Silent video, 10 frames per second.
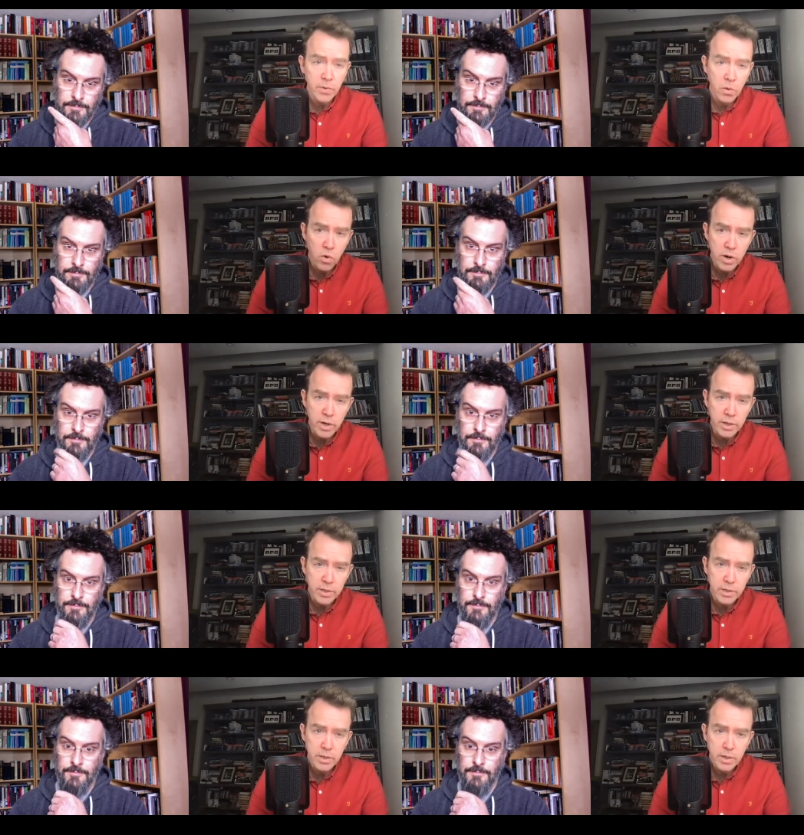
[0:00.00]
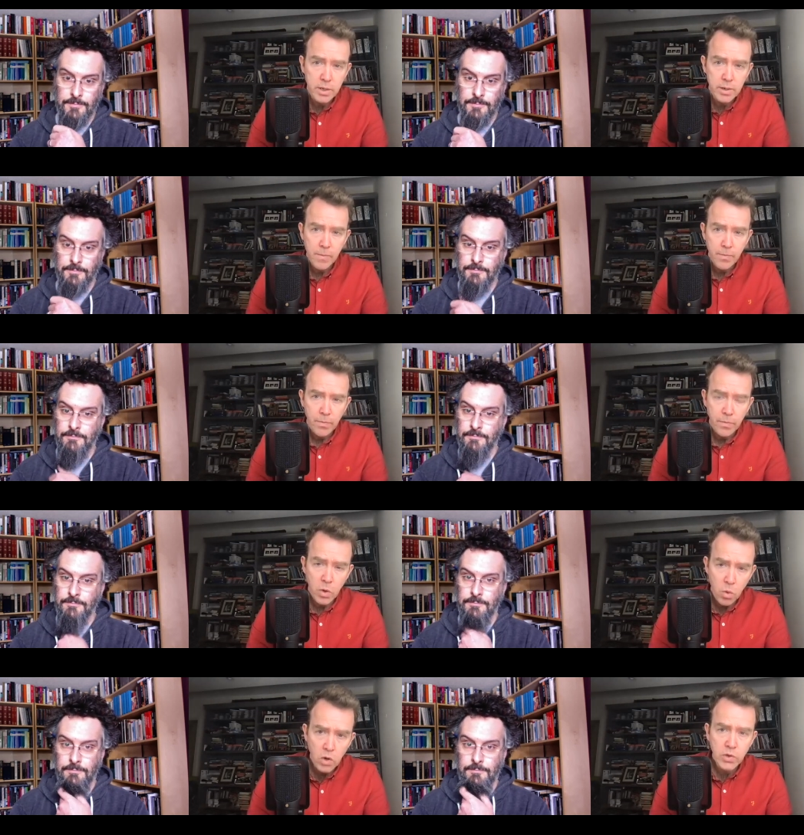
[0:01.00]
Speaker 1: that works
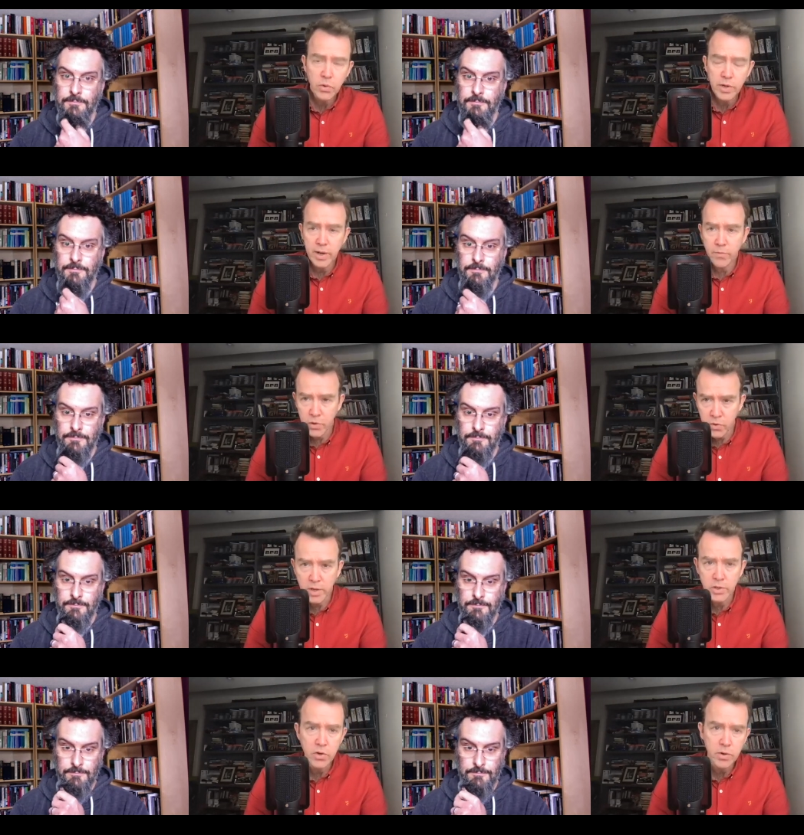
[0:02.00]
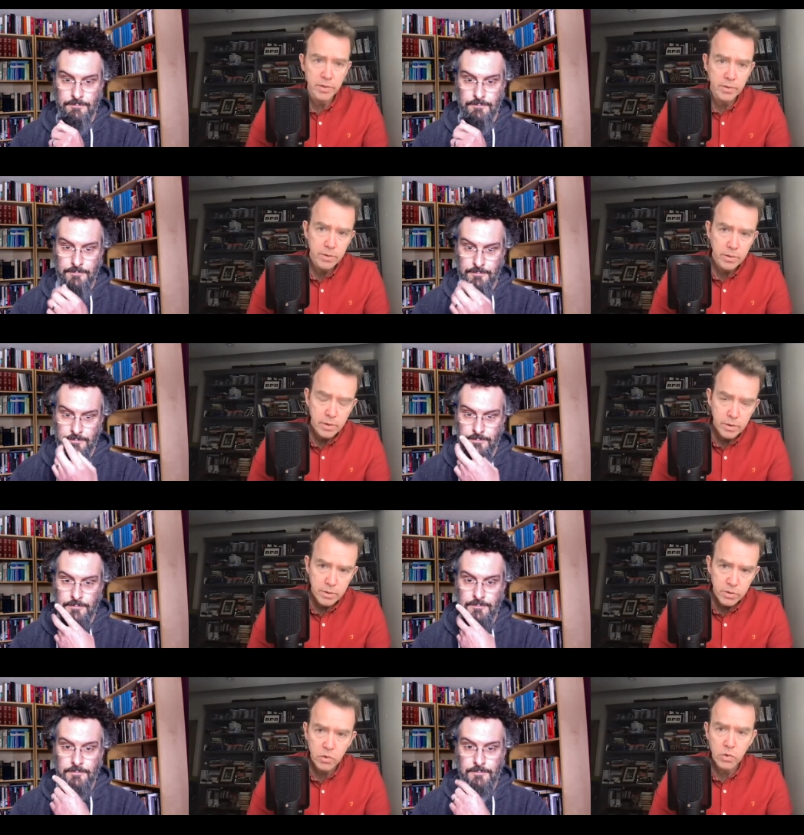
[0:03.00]
you also need infrastructure and
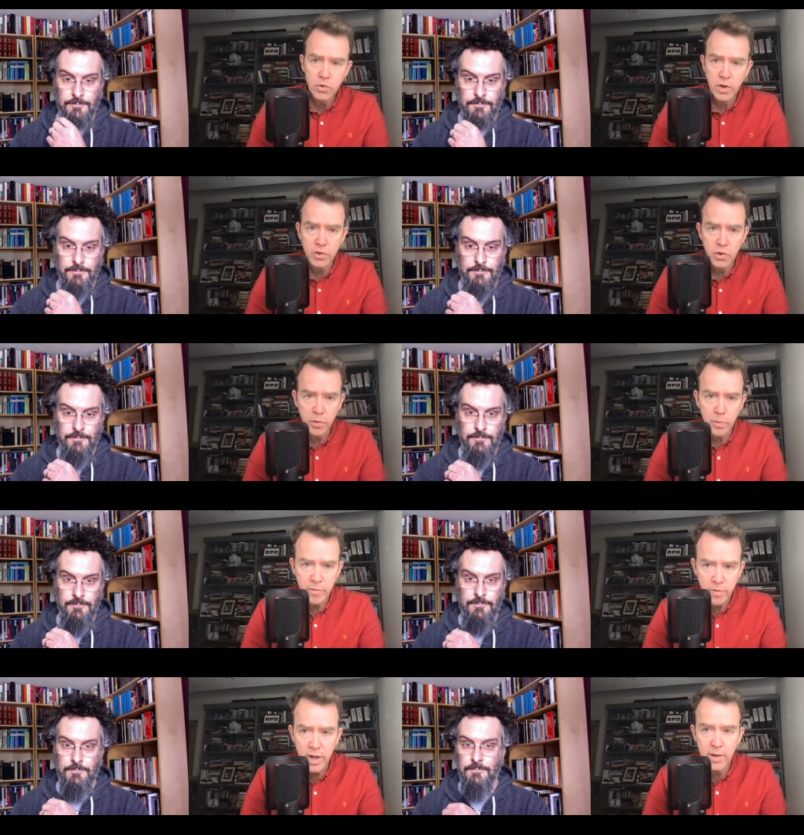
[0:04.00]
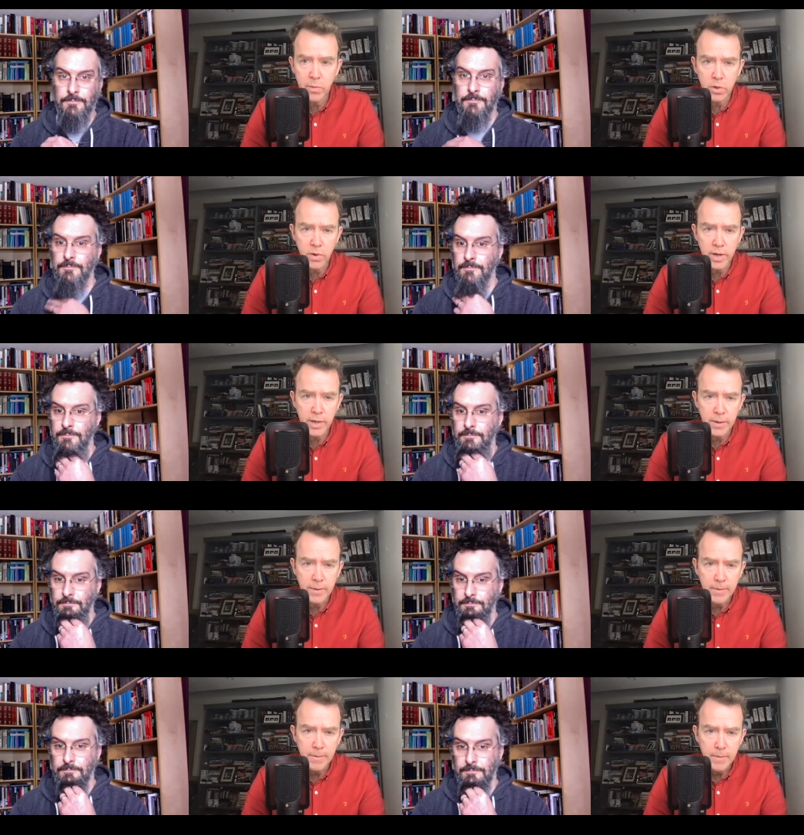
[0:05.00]
social structure to be viable right
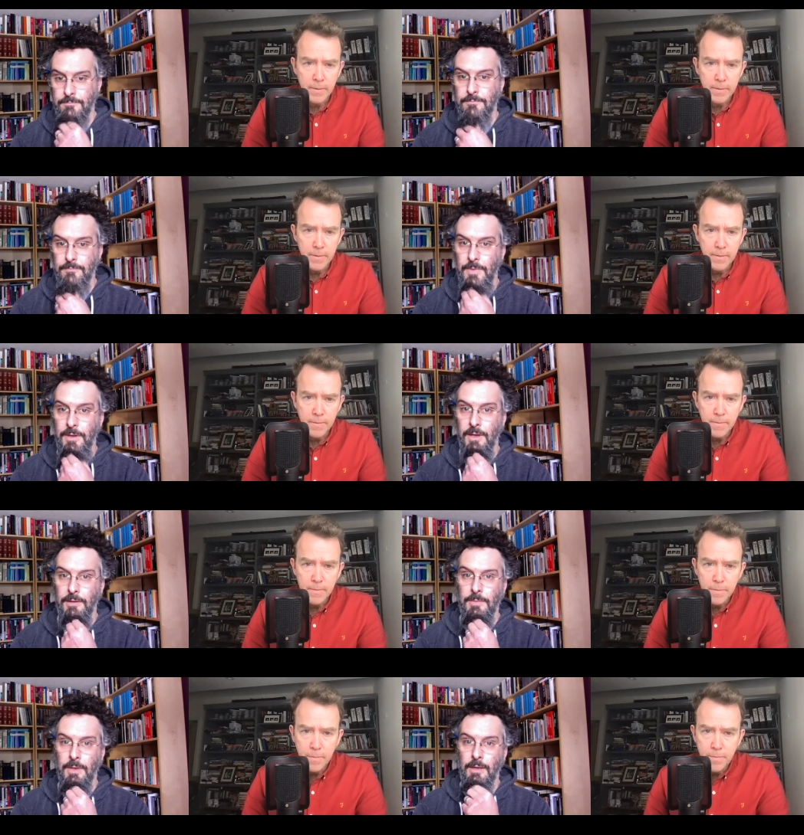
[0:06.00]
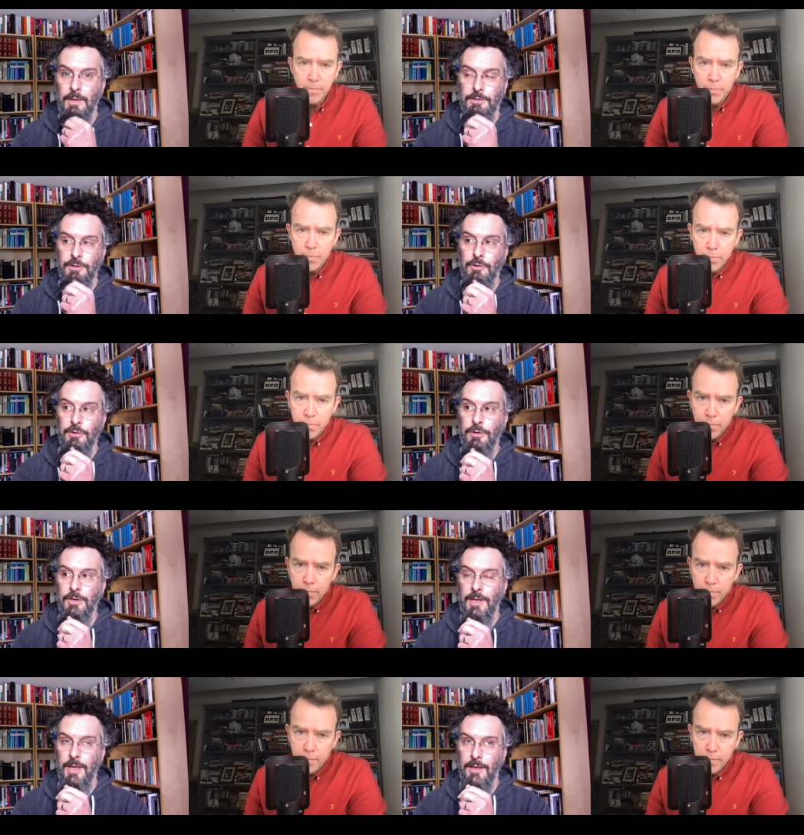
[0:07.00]
Speaker 2: mm, yeah and so you're
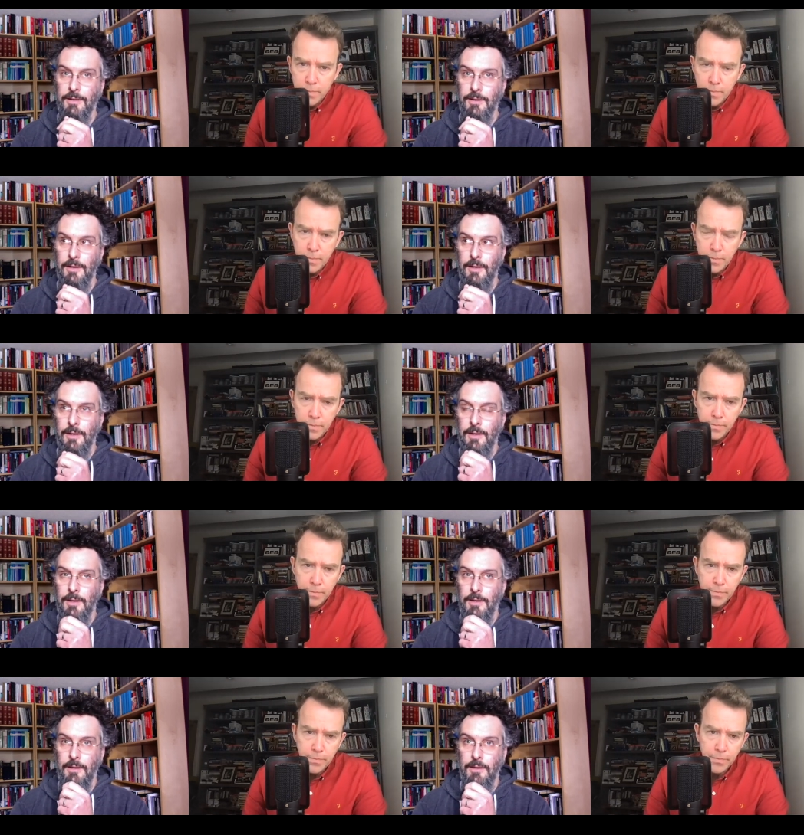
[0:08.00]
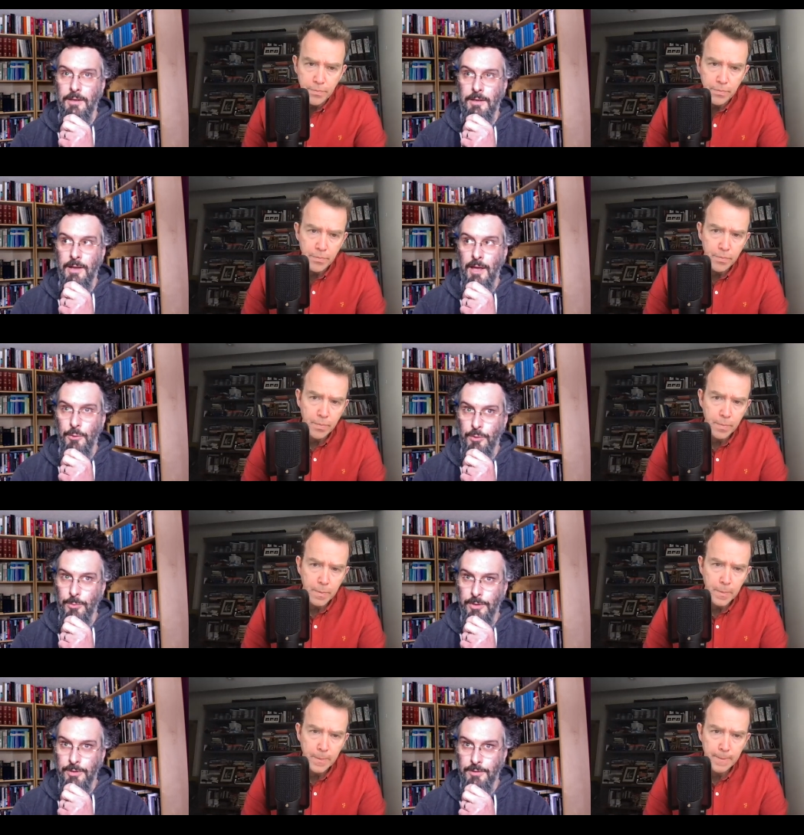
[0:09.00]
looking at
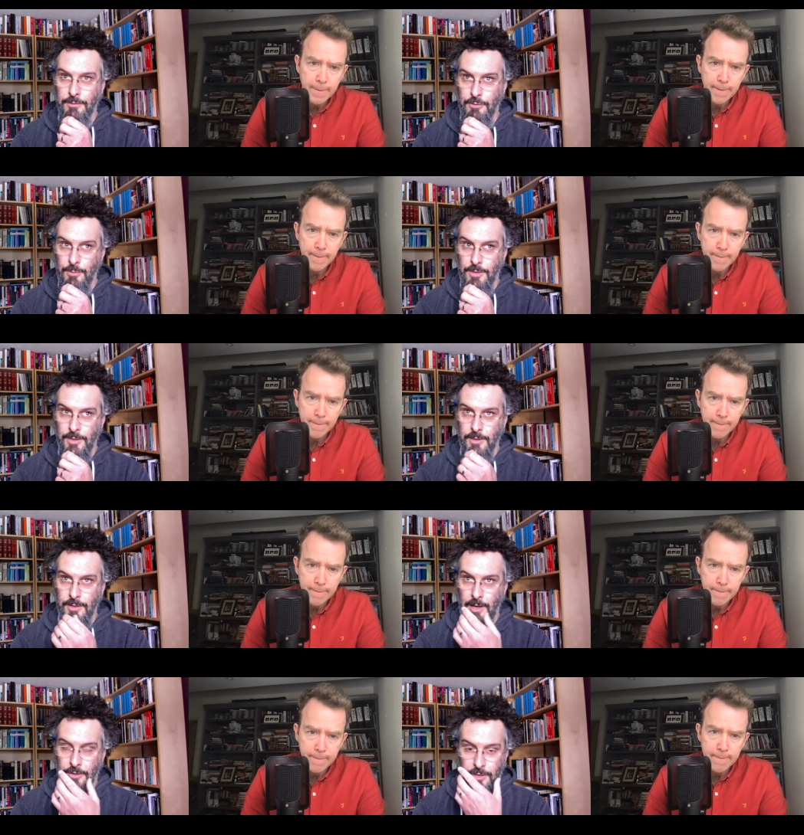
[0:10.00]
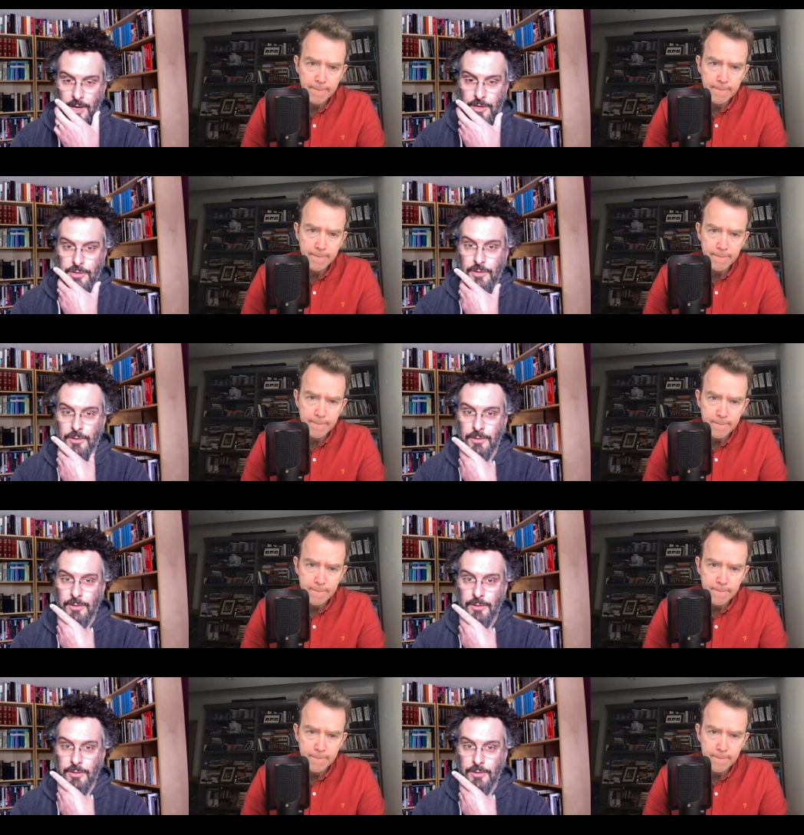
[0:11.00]
inequitably distributed educational